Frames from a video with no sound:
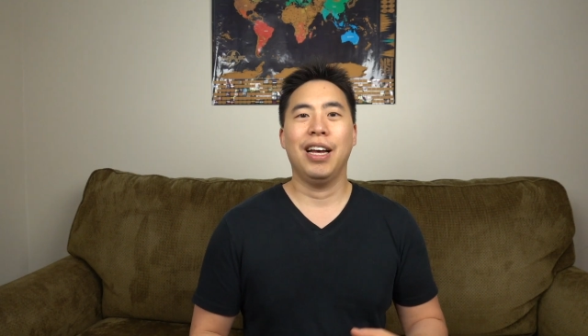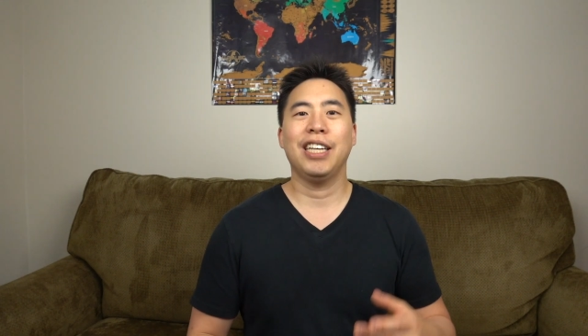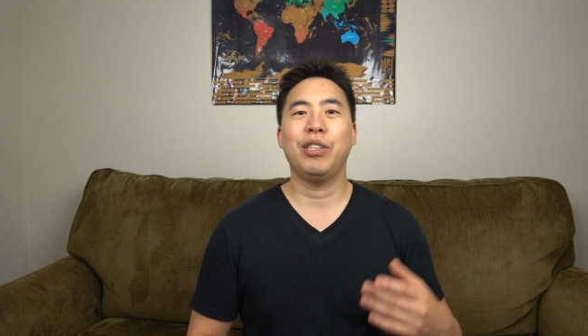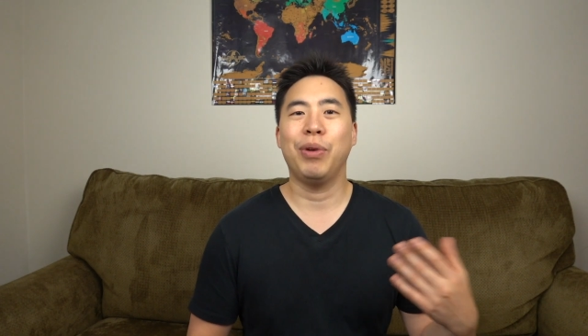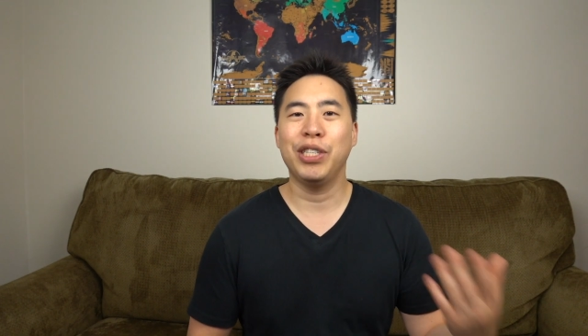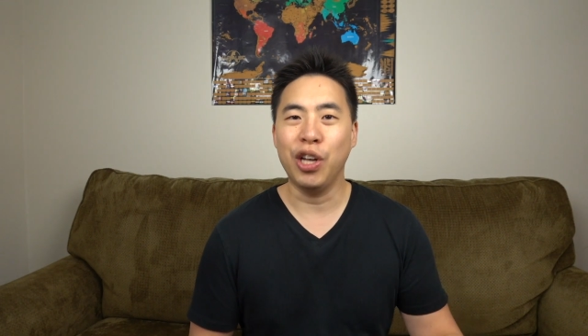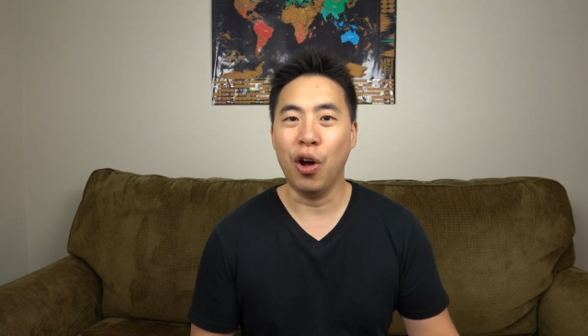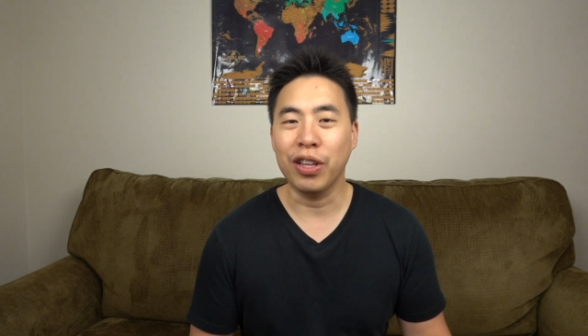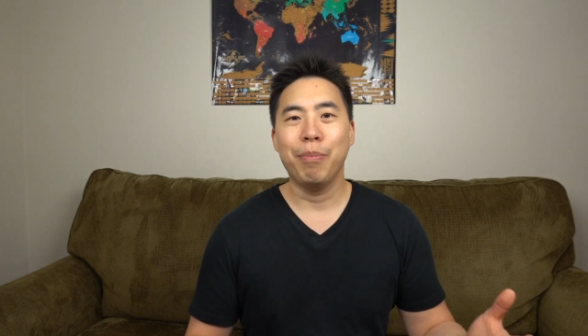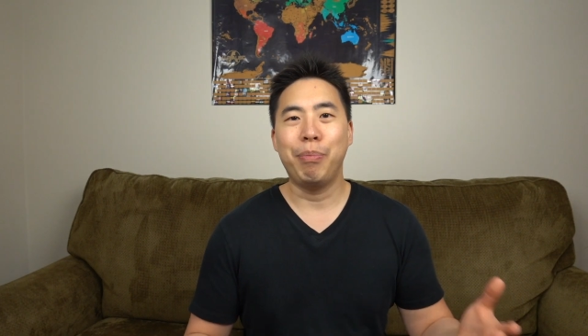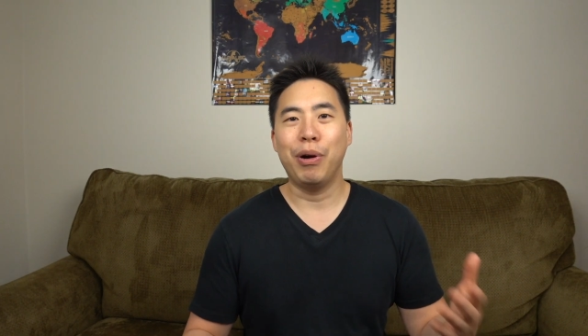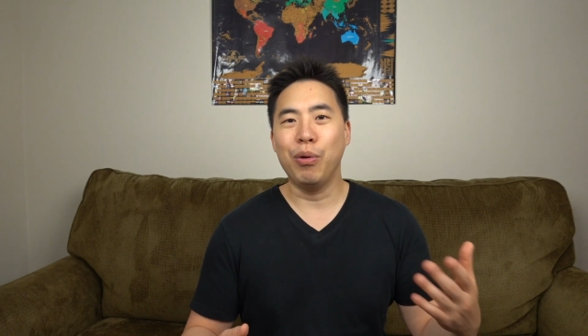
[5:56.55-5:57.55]
As a
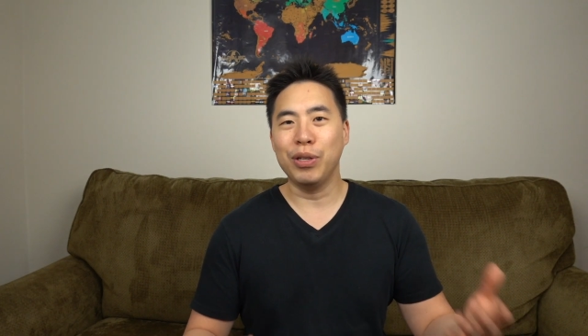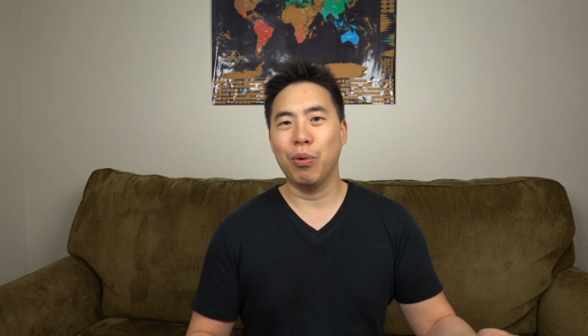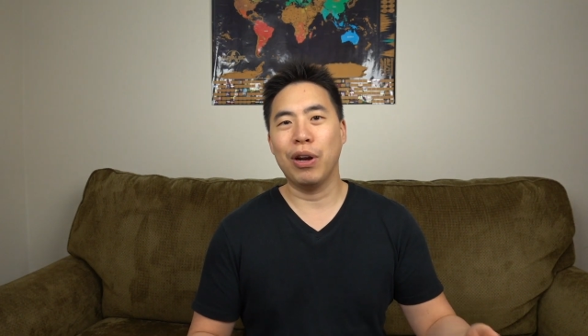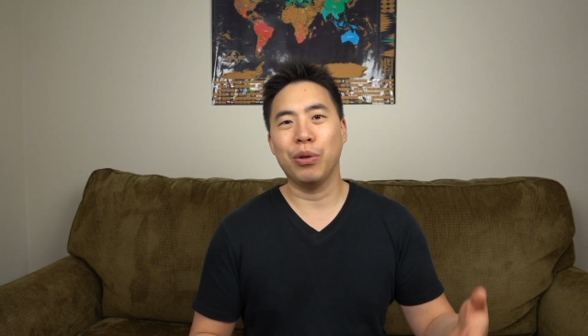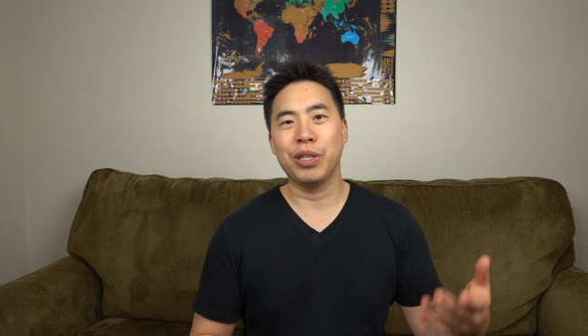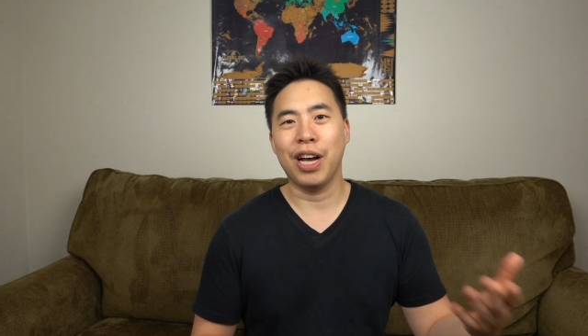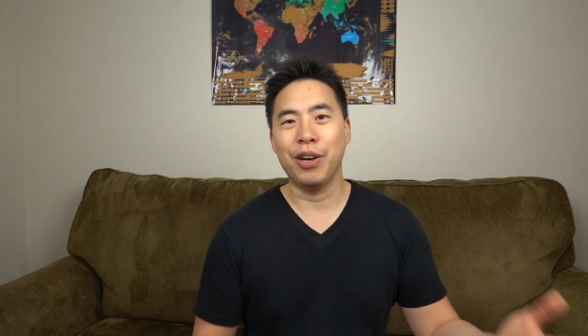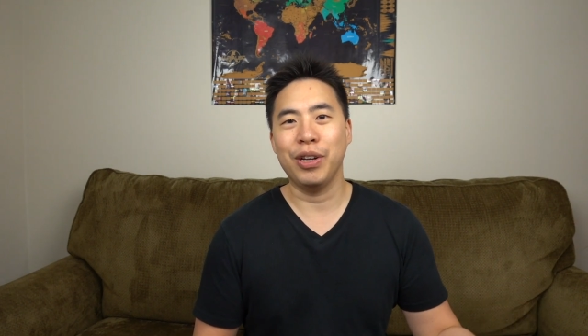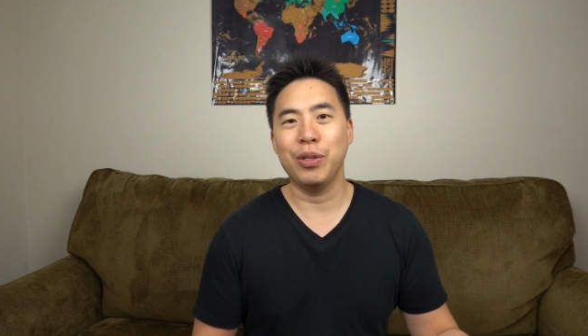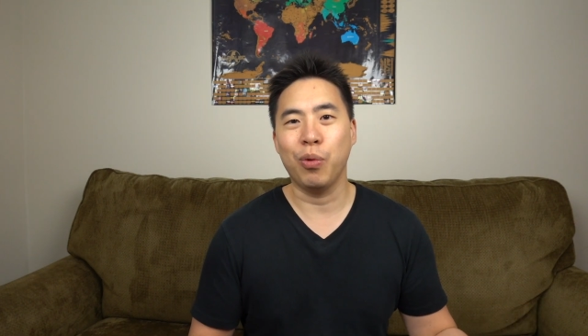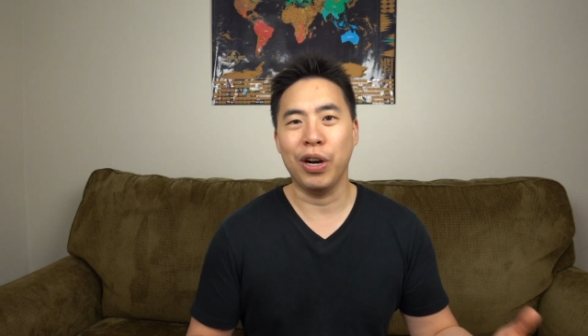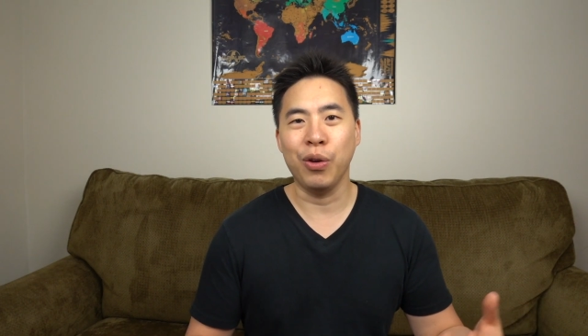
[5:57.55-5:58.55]
result, Peru is one of those
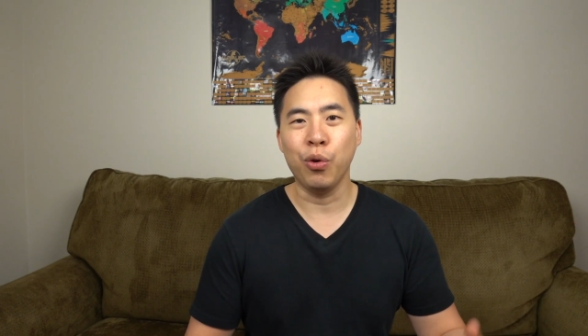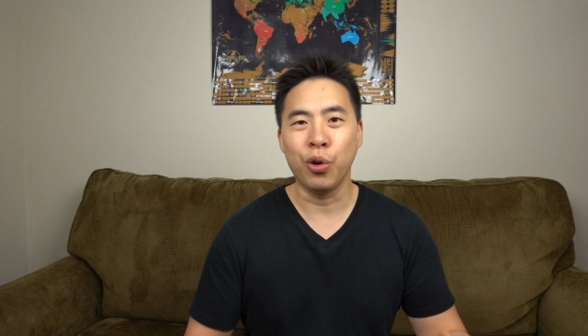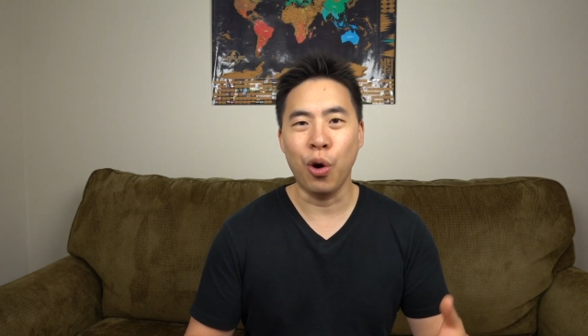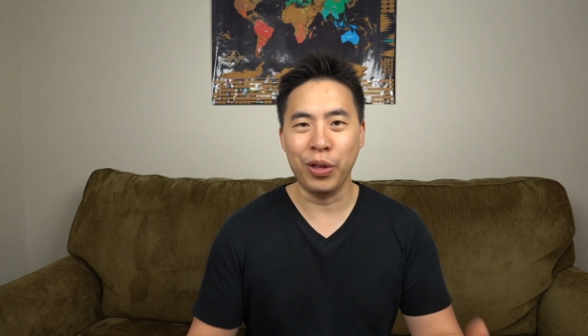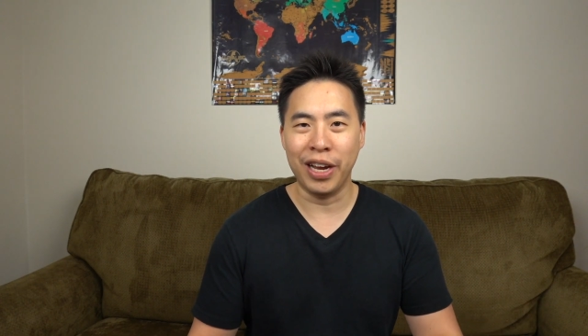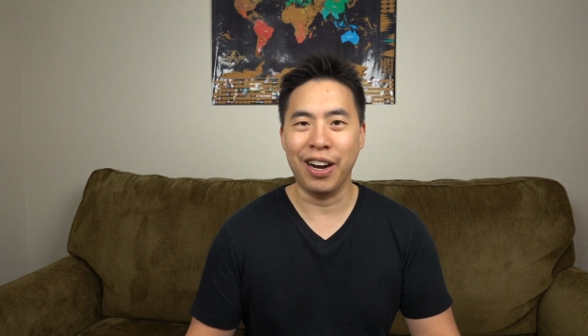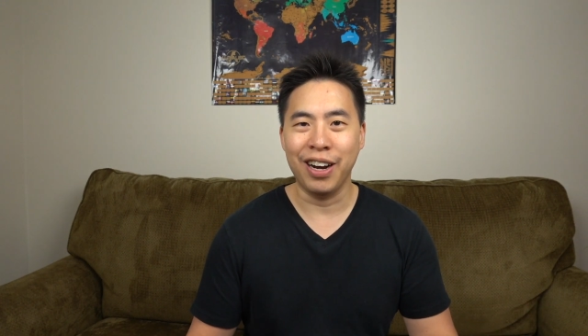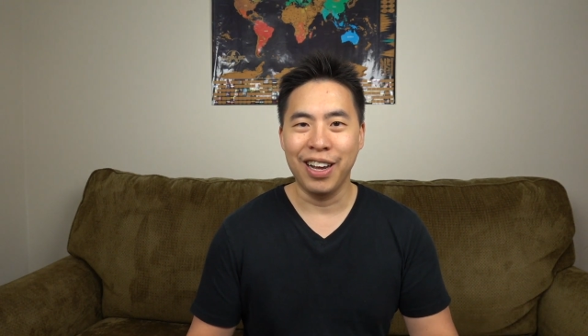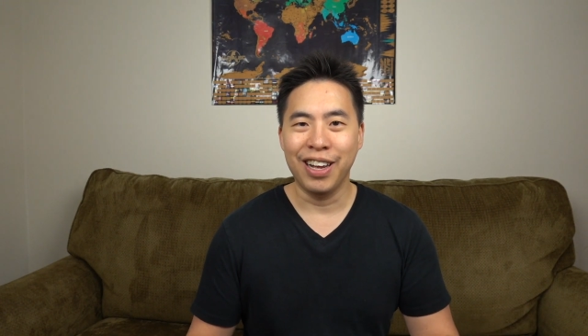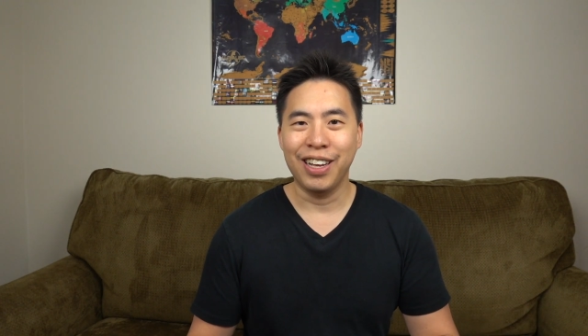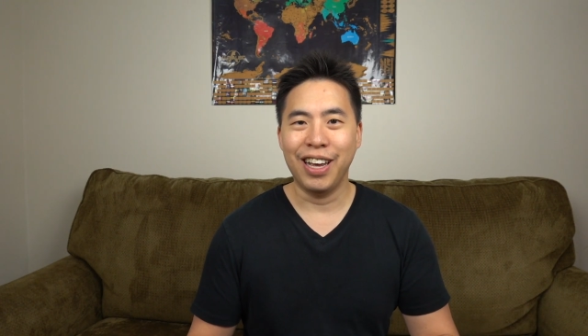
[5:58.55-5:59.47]
countries where you go there